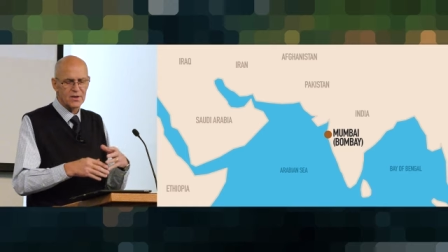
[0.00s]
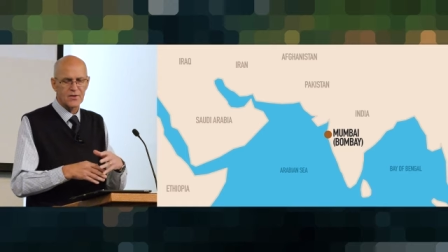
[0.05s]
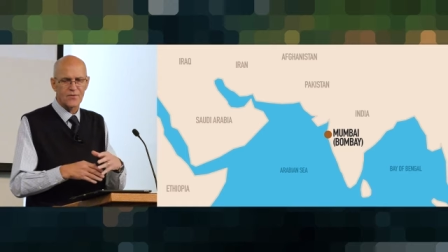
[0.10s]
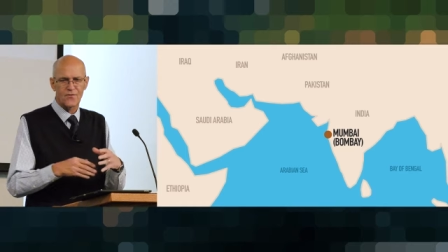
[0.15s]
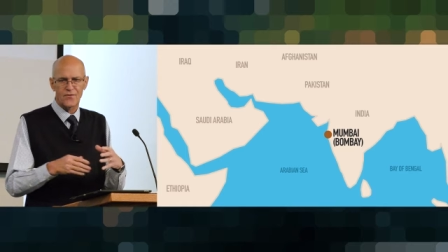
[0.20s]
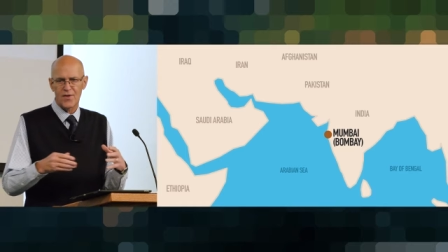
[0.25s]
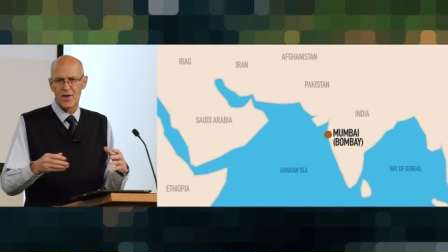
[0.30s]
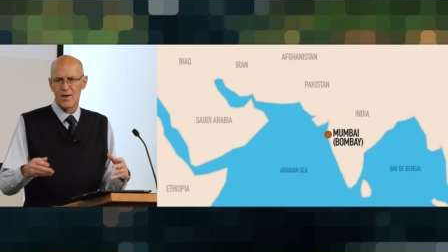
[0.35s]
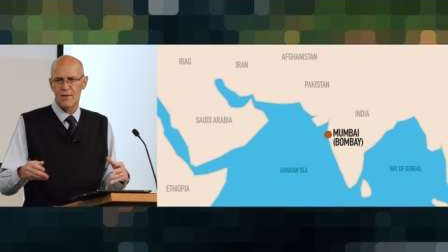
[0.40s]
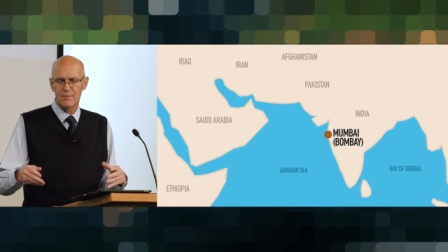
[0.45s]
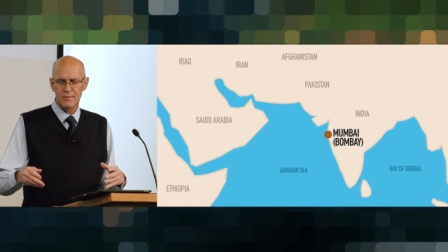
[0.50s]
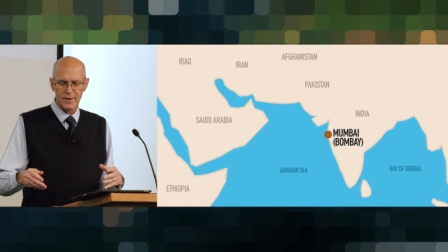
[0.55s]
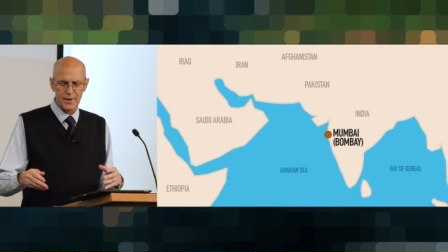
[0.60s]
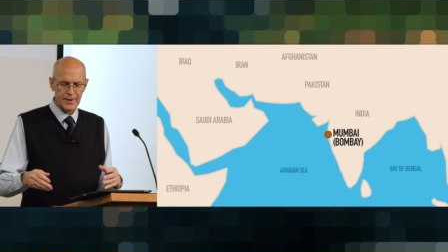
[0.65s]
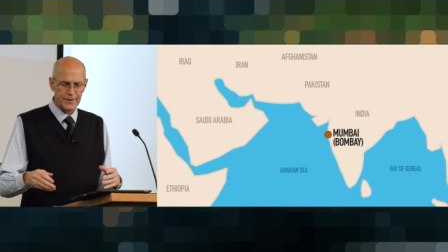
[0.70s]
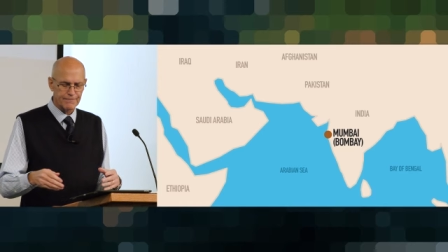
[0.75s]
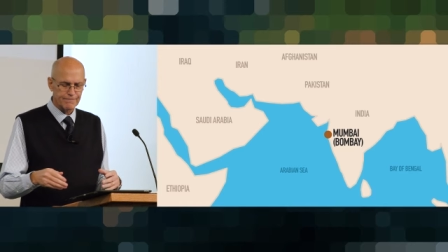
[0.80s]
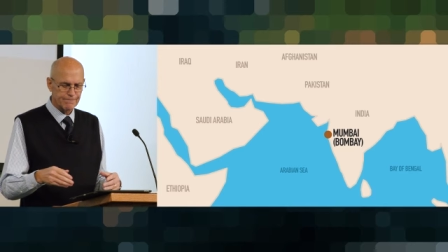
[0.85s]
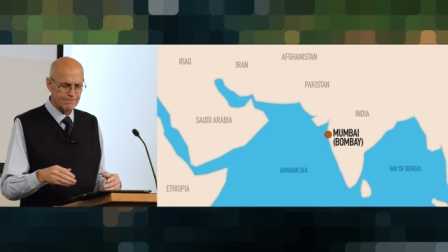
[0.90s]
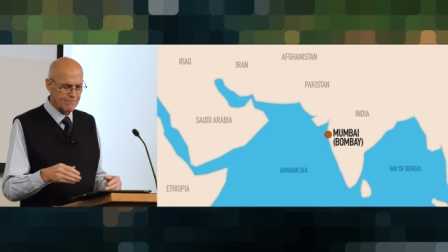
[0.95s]
to family.
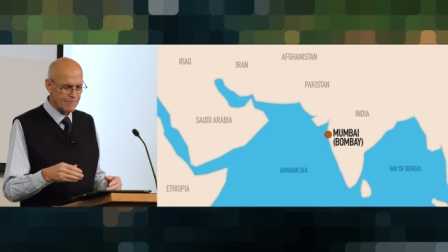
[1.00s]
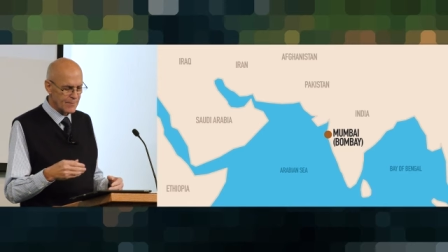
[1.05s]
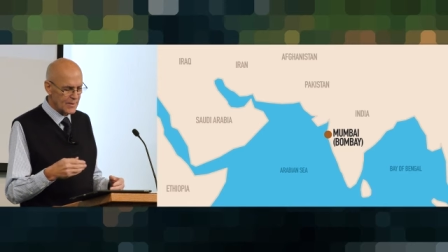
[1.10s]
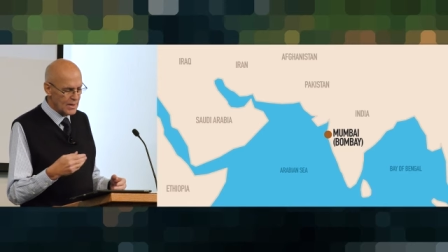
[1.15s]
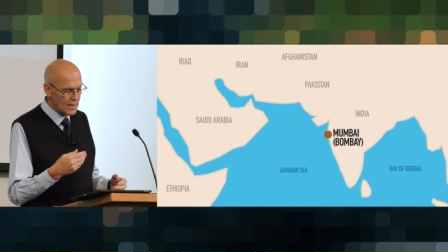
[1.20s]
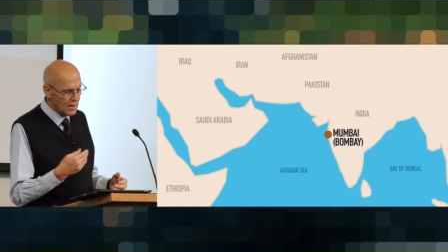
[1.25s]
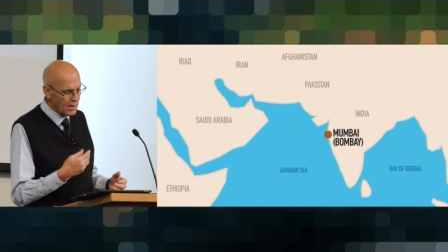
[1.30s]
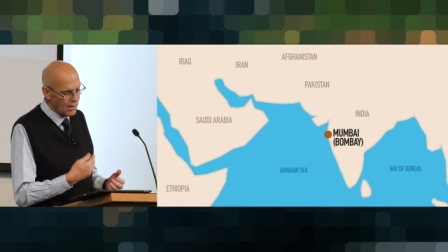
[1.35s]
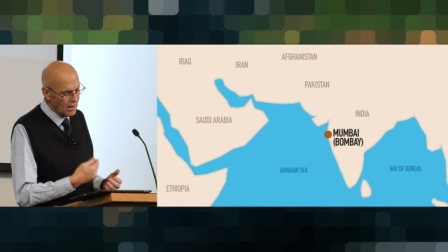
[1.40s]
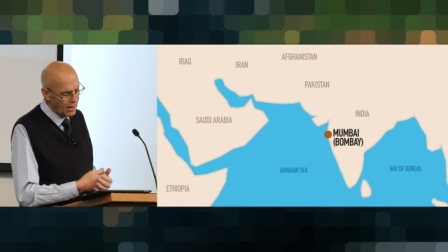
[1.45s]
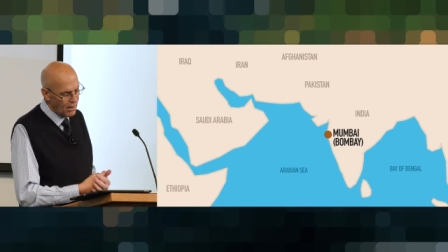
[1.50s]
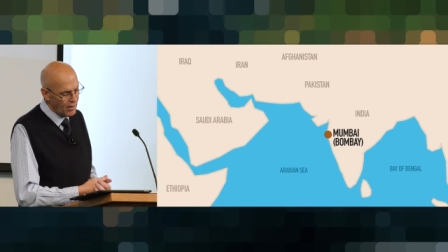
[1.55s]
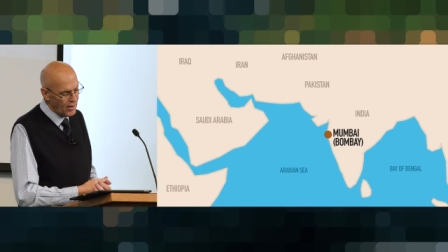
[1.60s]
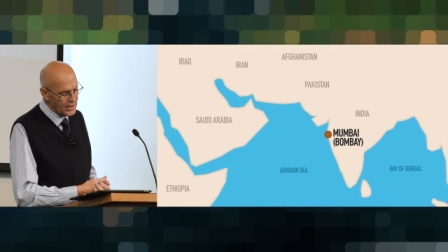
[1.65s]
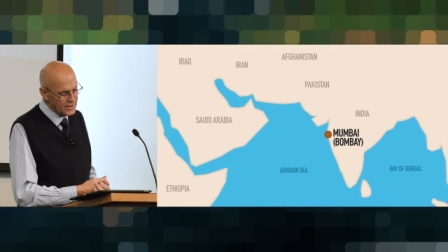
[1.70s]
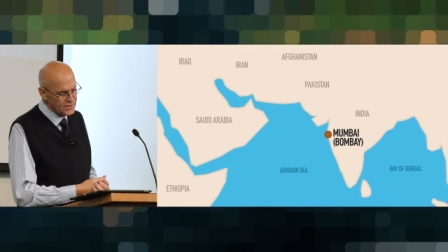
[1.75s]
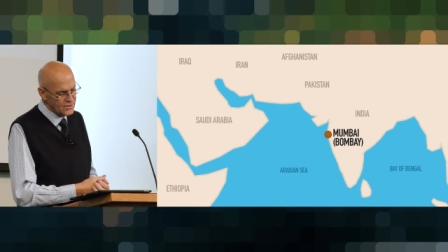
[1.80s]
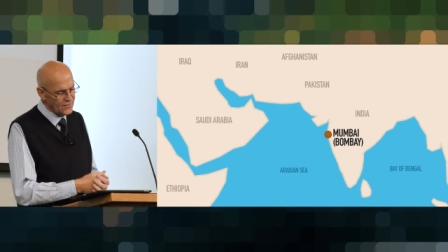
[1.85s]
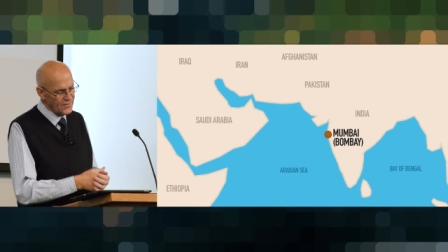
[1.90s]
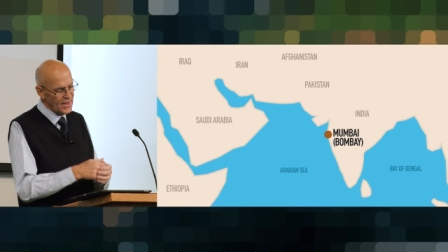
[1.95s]
All
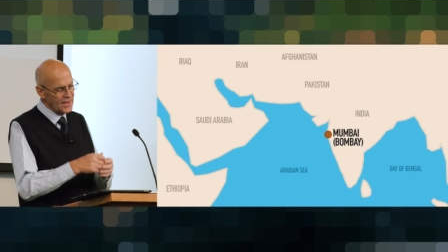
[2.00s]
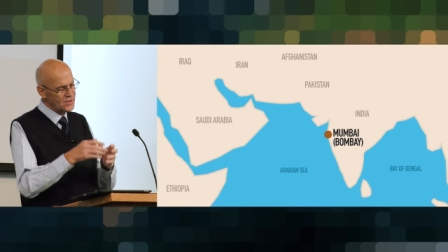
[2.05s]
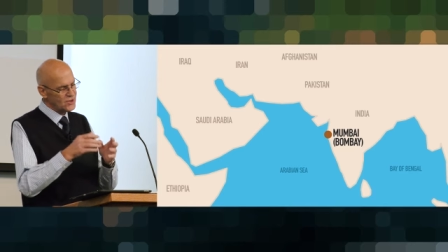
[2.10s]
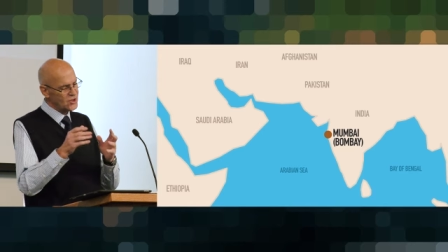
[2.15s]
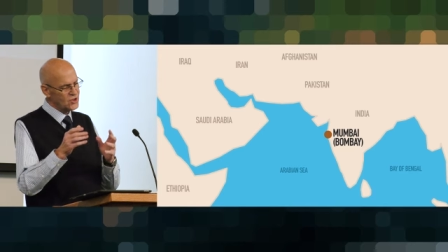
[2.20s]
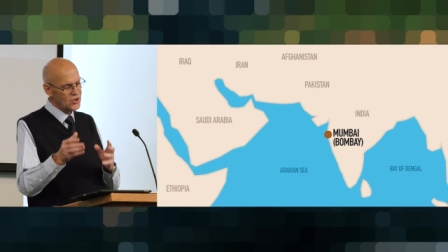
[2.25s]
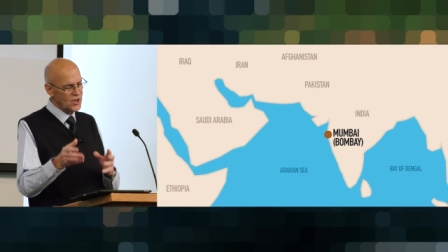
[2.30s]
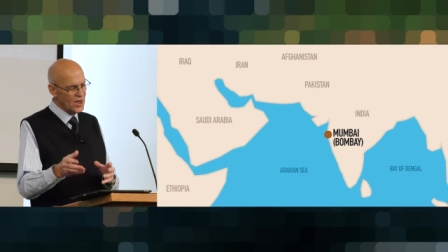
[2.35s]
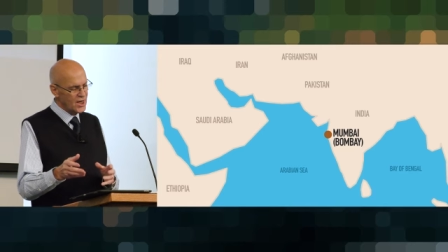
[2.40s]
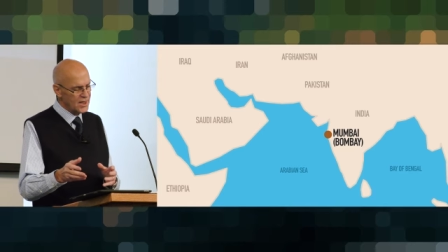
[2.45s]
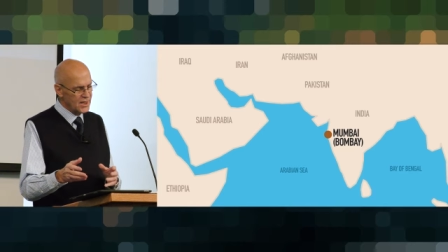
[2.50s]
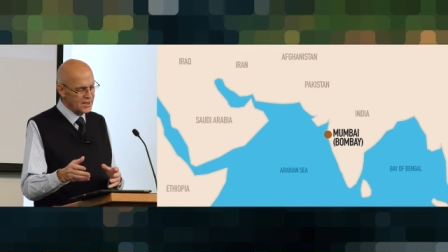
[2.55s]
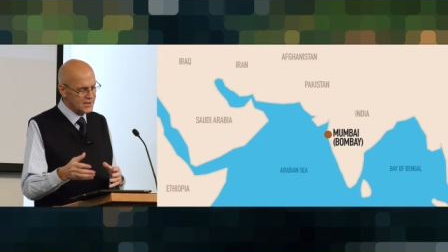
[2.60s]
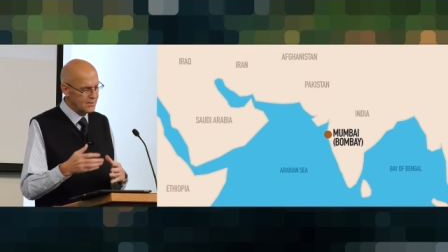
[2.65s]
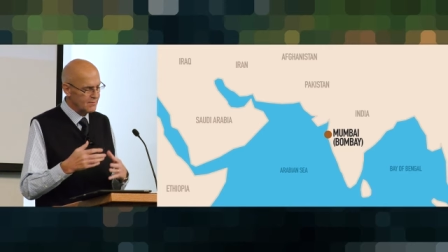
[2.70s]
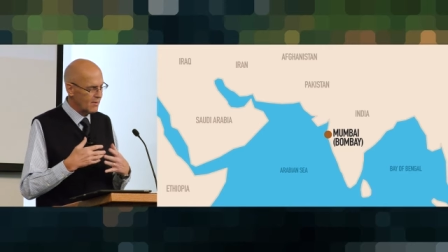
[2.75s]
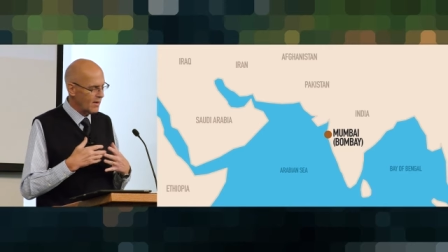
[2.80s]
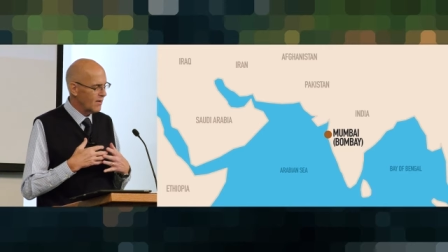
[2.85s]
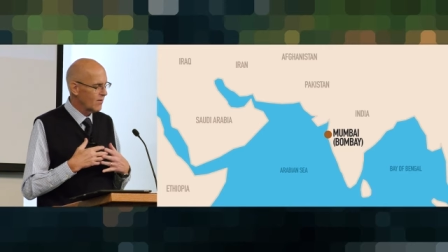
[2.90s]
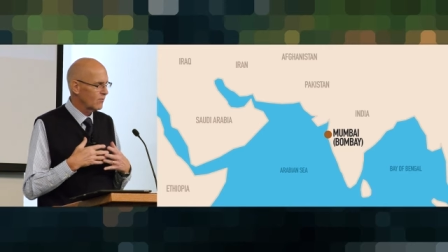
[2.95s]
right, so that's
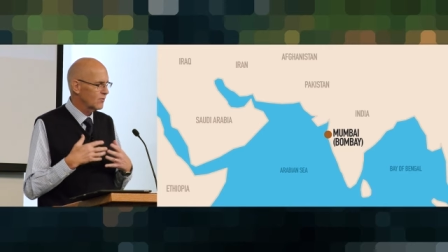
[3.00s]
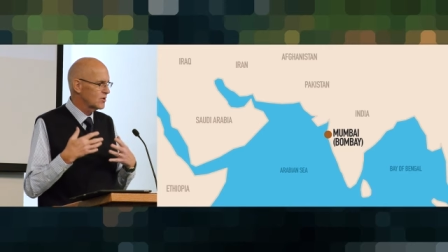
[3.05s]
Jainism,